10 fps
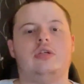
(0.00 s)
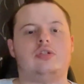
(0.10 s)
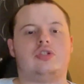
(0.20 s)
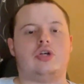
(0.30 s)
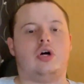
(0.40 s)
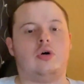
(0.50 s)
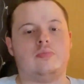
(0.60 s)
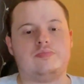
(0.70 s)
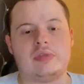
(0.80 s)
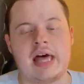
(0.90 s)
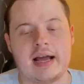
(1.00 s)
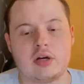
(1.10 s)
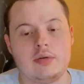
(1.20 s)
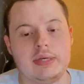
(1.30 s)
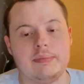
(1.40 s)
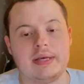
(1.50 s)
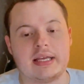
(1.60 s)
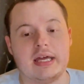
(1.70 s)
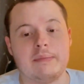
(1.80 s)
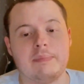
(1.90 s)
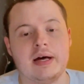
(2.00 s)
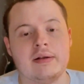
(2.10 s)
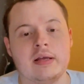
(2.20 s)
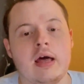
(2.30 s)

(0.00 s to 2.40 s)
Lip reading: So that could be a big hit, but